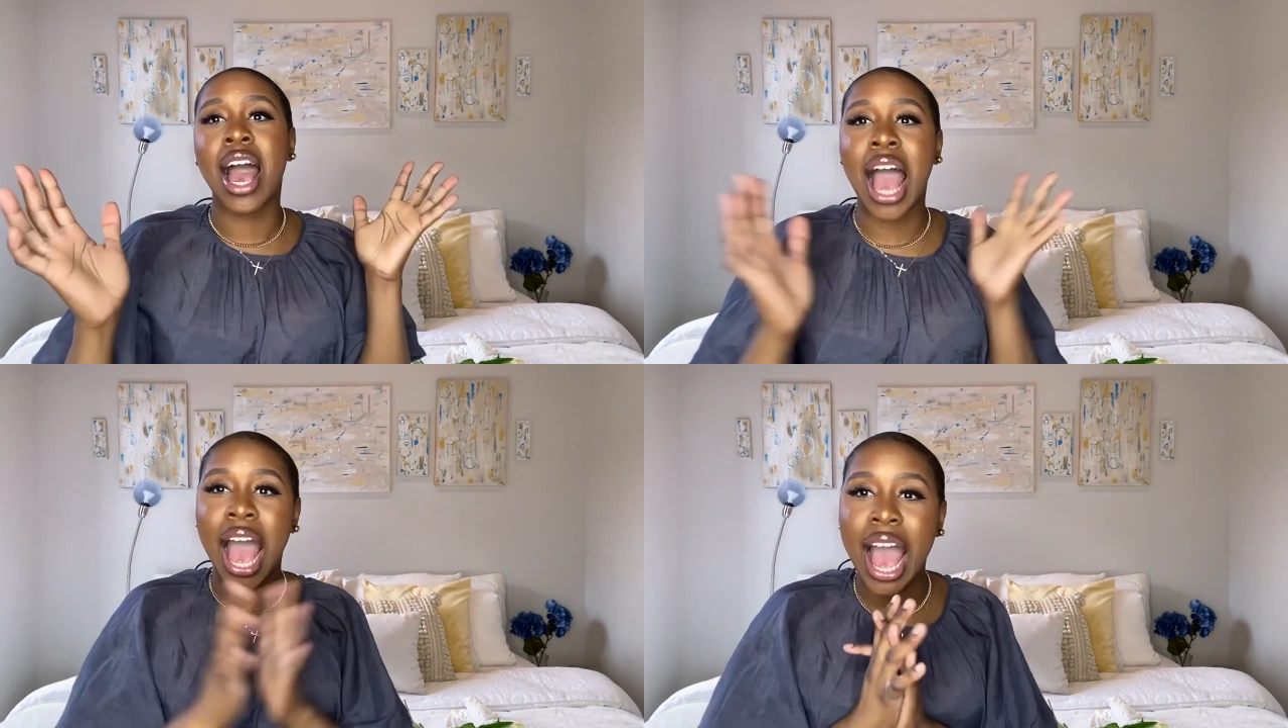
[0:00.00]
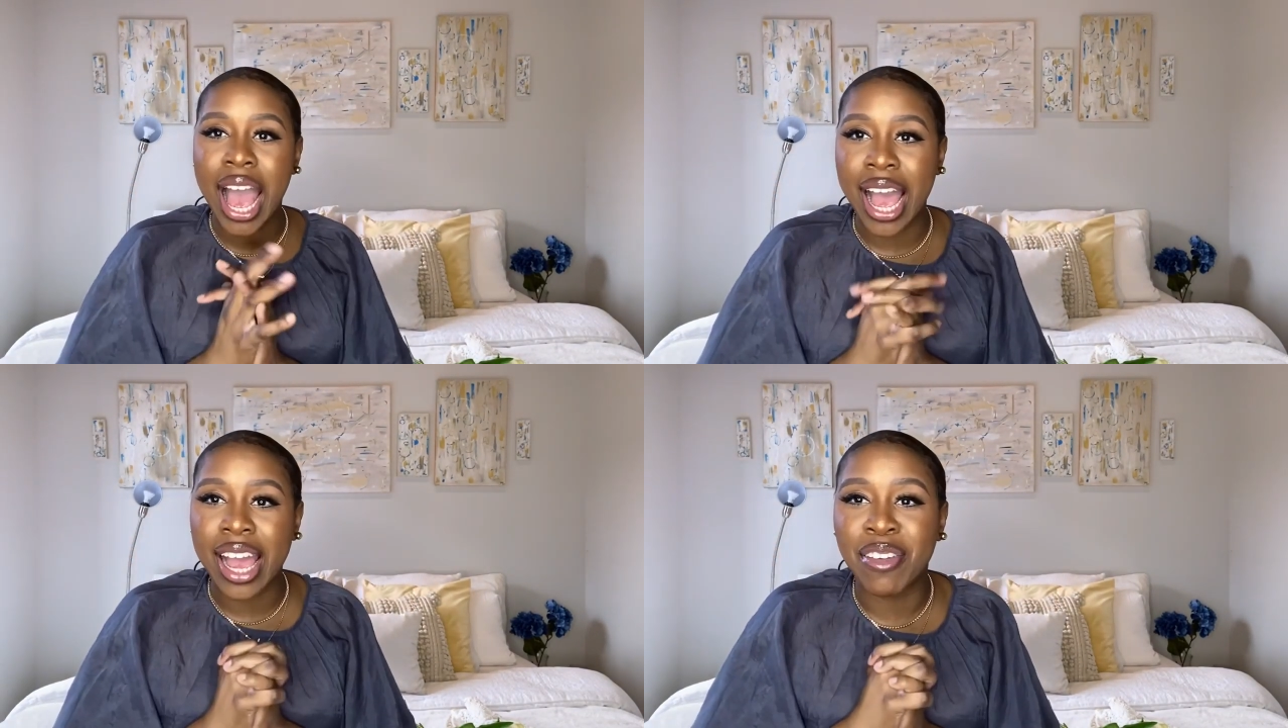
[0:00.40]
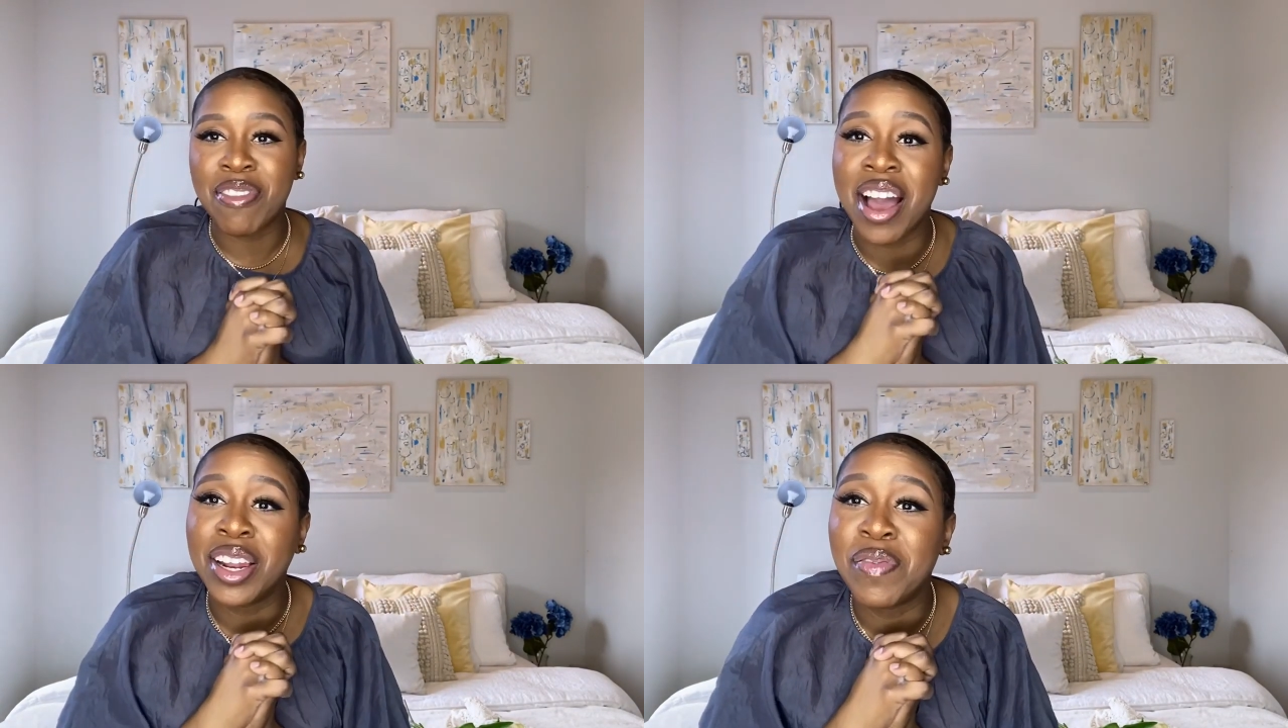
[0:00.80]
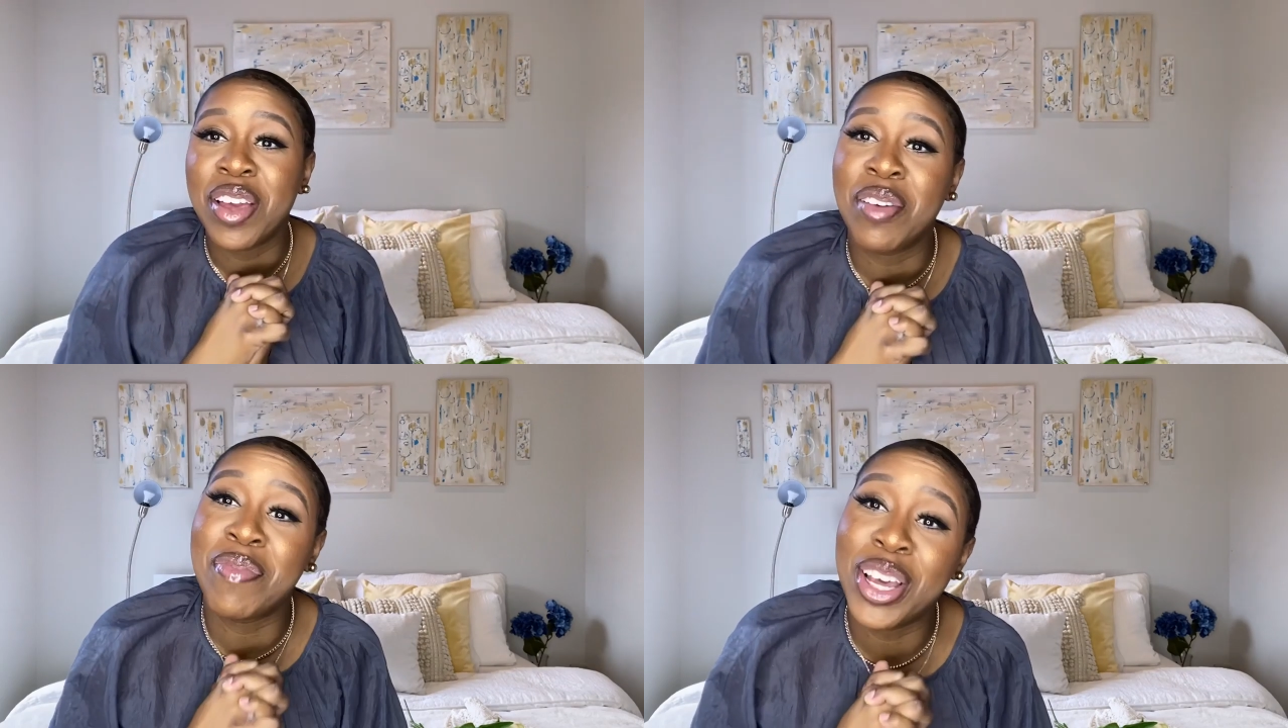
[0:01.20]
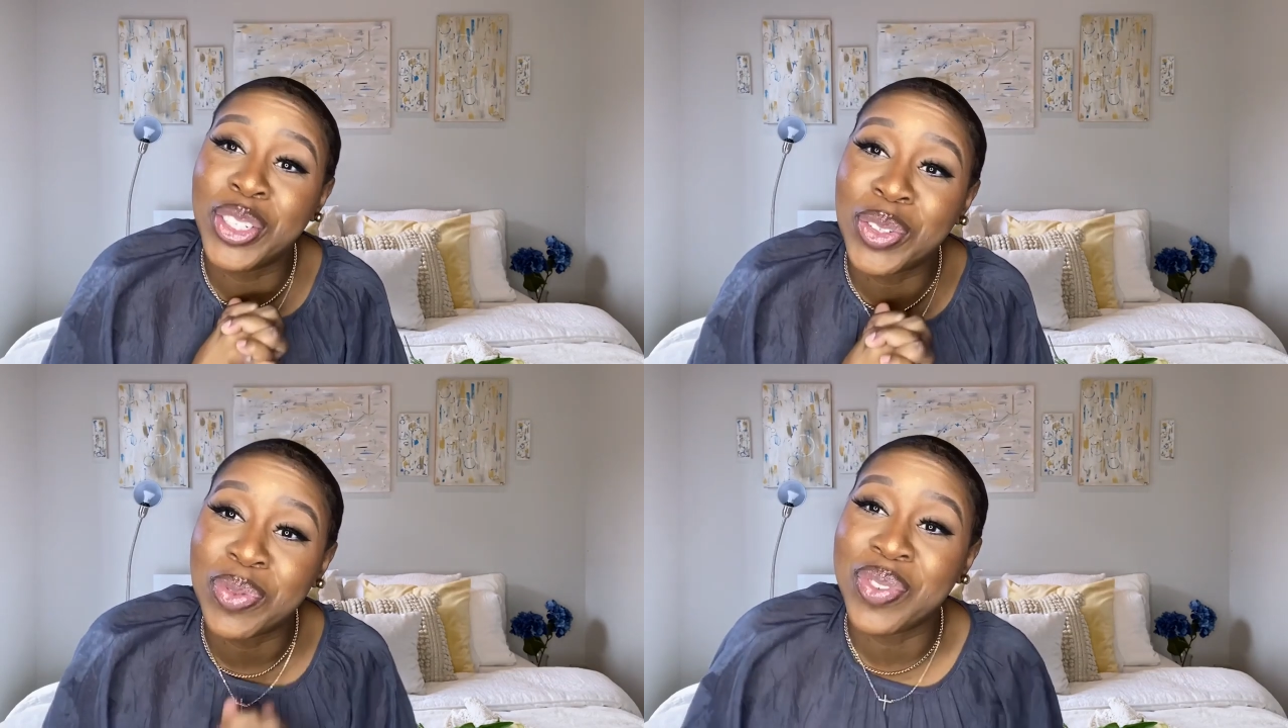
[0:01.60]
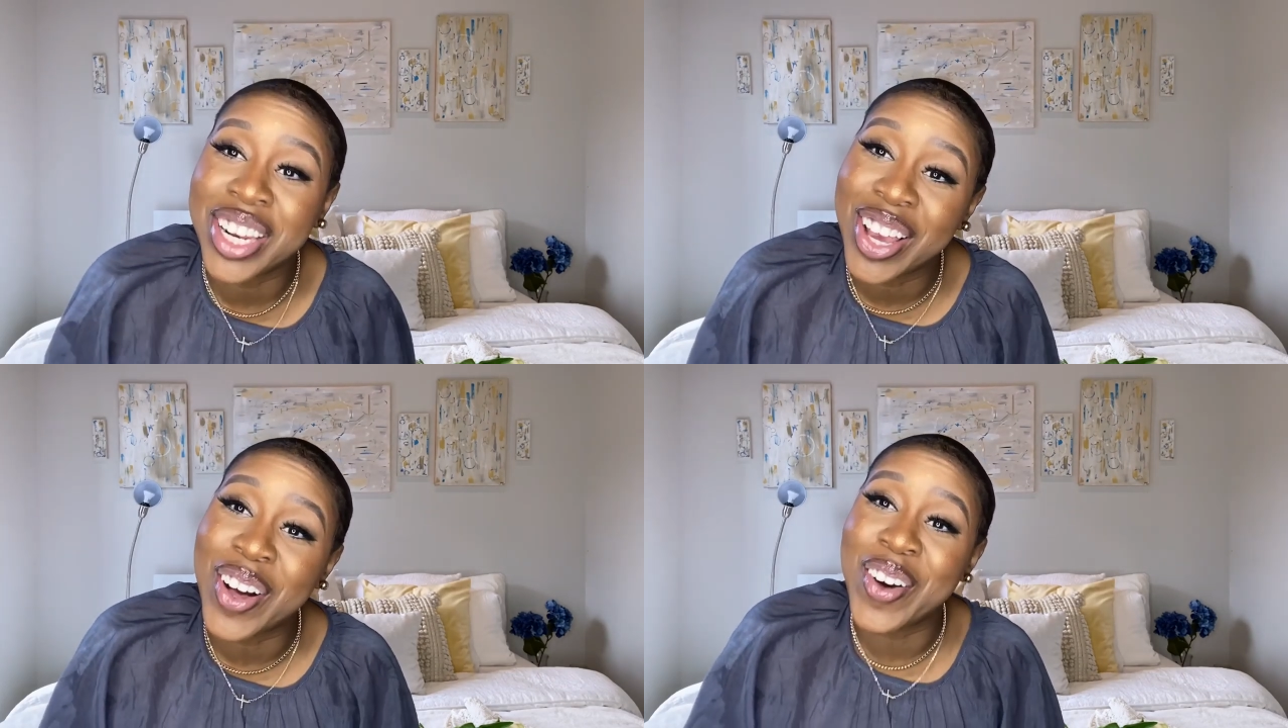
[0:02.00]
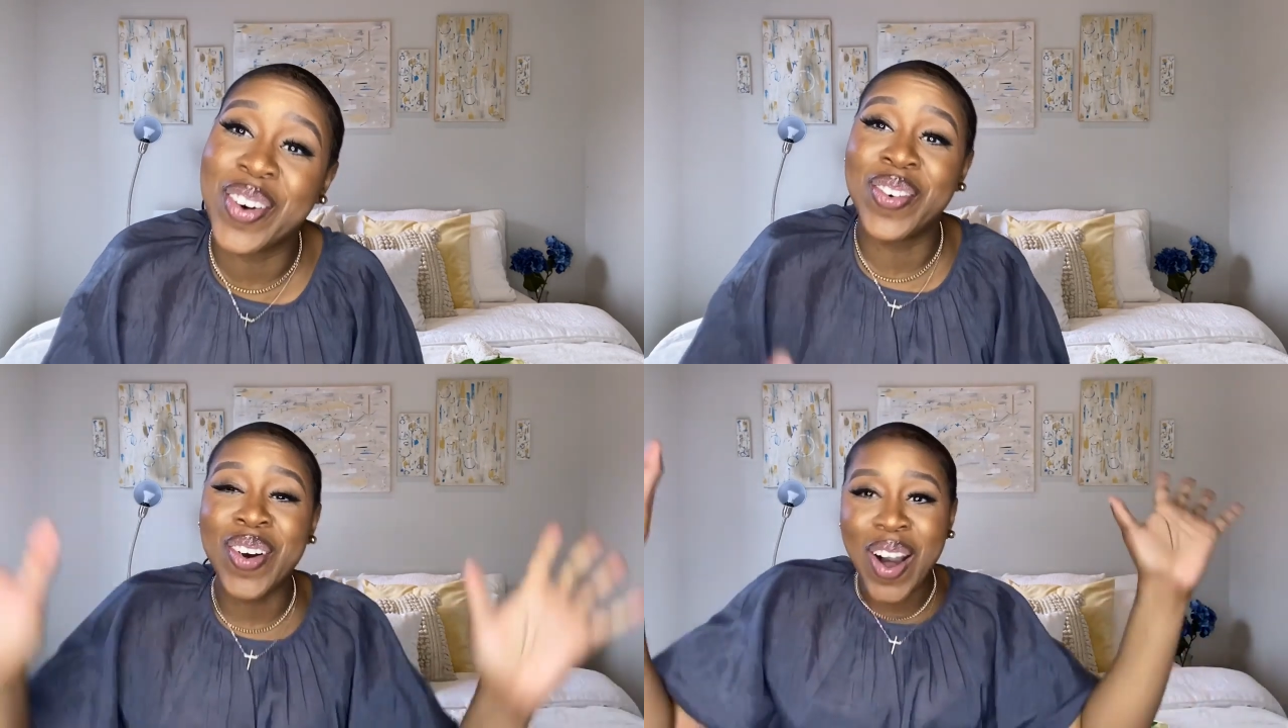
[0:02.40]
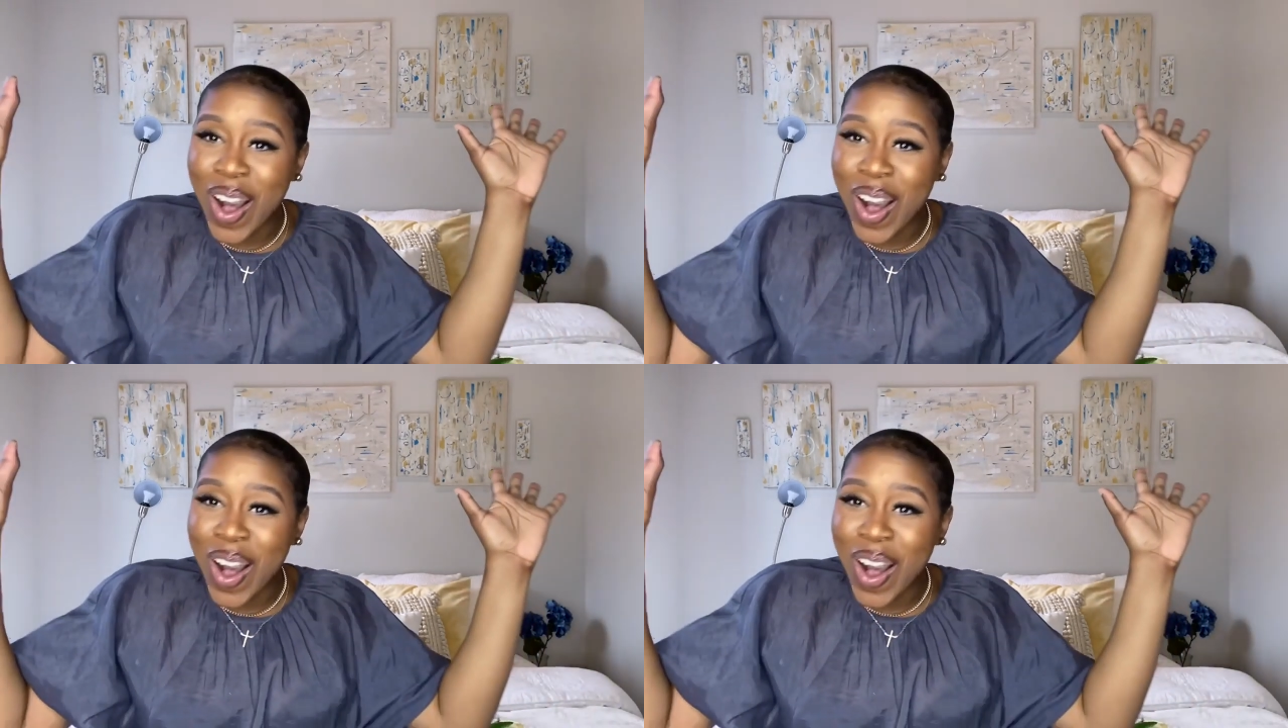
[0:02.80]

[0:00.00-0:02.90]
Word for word: I finally made a bedroom video.